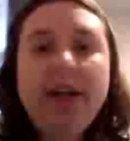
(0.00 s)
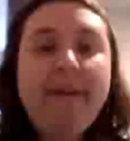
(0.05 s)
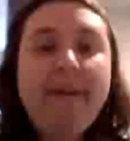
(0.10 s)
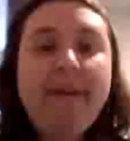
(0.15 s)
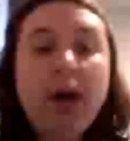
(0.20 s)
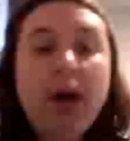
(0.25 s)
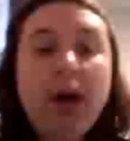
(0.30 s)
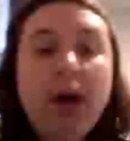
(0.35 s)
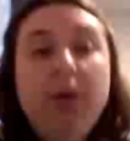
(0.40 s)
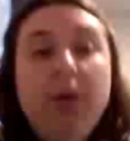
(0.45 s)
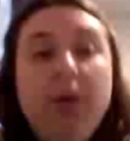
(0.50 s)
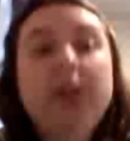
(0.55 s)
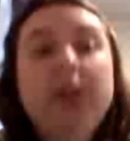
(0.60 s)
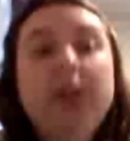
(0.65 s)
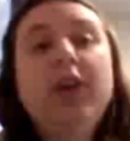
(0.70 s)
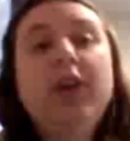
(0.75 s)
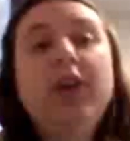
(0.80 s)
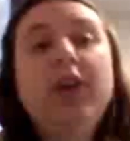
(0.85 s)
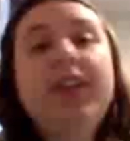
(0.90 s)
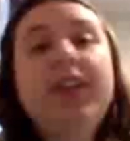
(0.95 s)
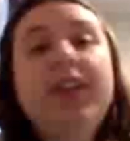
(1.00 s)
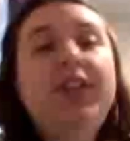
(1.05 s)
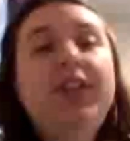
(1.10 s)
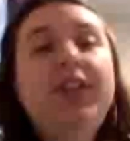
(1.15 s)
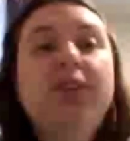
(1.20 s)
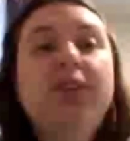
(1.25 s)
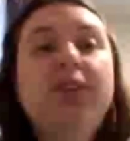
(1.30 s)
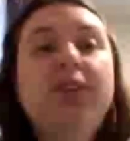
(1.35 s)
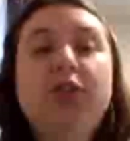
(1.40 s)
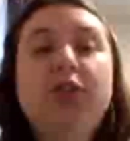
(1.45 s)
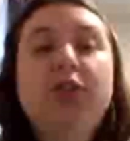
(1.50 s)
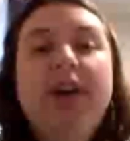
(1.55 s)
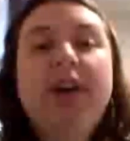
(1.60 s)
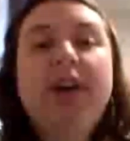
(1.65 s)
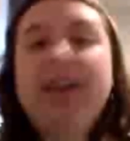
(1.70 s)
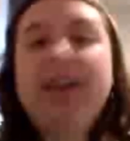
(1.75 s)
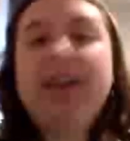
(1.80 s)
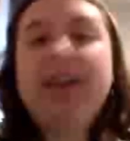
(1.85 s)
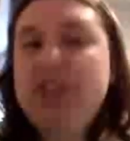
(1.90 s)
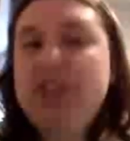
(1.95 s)
Well, a look at the Tip Doctor era
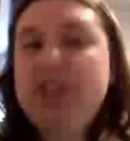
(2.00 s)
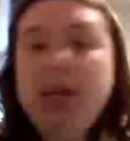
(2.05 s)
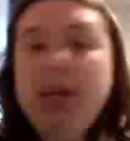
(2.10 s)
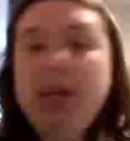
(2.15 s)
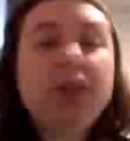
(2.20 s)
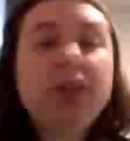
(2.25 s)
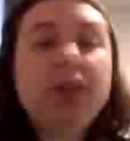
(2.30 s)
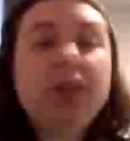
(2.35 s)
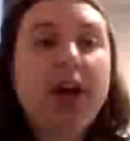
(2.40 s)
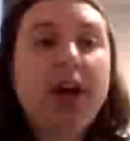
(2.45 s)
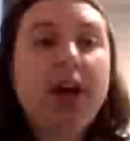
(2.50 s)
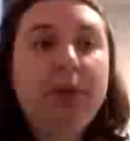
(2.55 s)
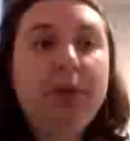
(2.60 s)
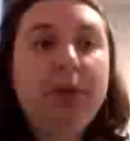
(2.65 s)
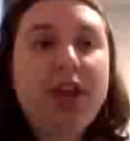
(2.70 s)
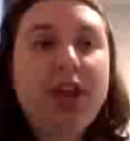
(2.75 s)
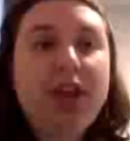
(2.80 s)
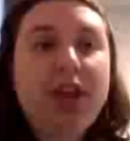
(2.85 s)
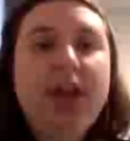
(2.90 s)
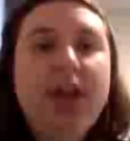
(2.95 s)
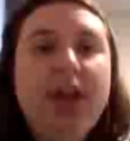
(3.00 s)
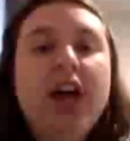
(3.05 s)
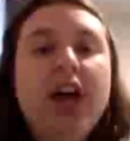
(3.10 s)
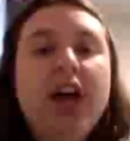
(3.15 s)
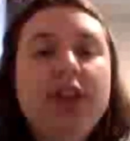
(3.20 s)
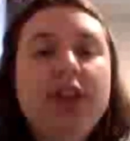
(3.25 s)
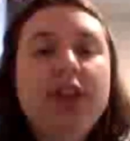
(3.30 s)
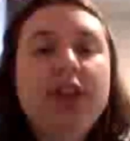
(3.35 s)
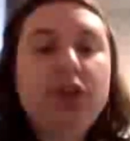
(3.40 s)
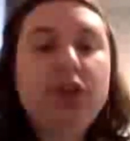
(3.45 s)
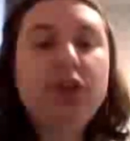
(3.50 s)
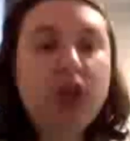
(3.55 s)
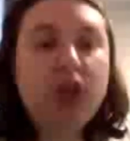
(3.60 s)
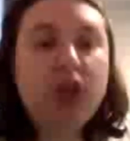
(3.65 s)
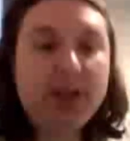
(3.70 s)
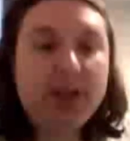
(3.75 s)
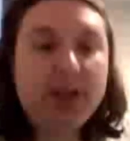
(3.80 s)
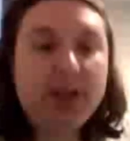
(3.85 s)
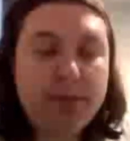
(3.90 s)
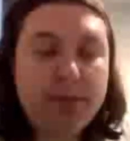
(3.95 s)
continues on with the
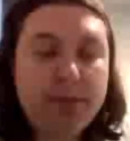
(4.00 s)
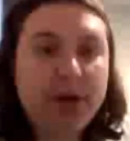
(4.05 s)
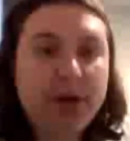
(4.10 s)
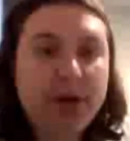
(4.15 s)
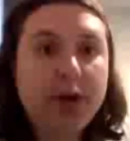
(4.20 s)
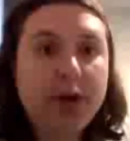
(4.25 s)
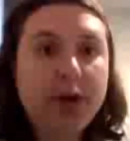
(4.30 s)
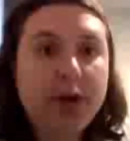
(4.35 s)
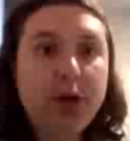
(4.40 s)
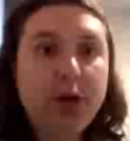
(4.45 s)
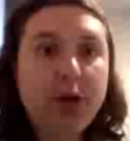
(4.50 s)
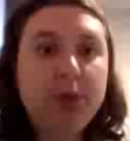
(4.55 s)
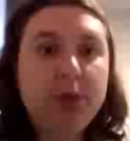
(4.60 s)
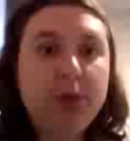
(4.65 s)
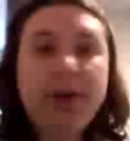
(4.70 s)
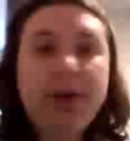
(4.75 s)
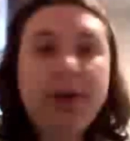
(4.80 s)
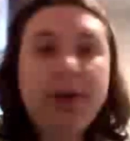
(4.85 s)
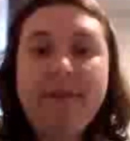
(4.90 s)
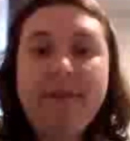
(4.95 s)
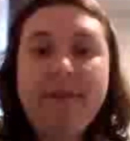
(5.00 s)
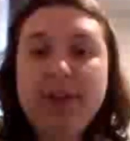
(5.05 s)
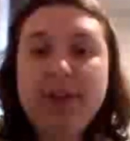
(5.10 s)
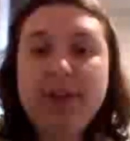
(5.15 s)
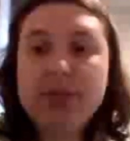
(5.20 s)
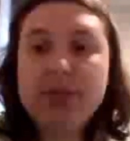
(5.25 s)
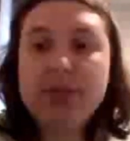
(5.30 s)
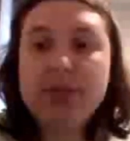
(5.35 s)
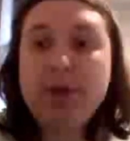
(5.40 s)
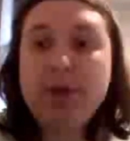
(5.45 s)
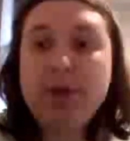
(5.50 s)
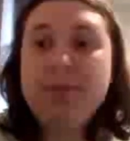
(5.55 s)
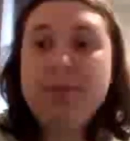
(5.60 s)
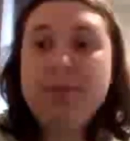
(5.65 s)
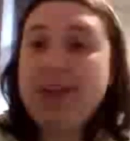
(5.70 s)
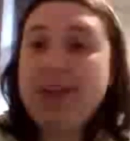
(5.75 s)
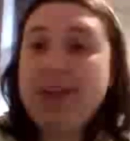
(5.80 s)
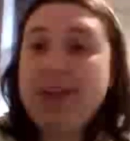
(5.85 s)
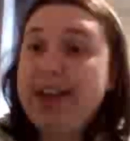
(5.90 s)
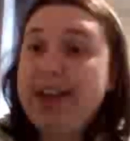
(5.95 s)
Shakespeare Code. So,
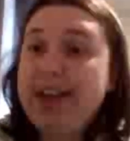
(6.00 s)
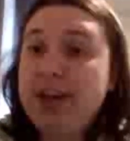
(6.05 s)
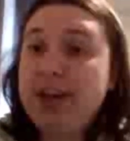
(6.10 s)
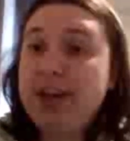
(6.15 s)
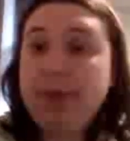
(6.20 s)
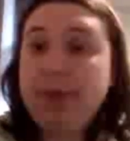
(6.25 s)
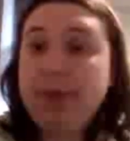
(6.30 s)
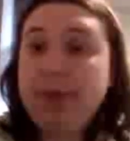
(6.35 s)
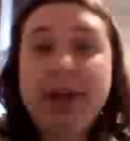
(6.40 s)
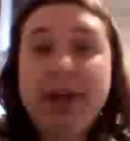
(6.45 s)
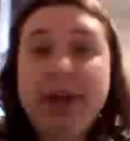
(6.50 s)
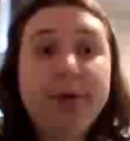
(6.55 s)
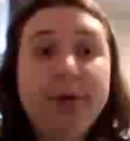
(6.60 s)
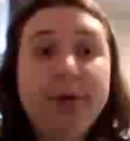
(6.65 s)
here we go.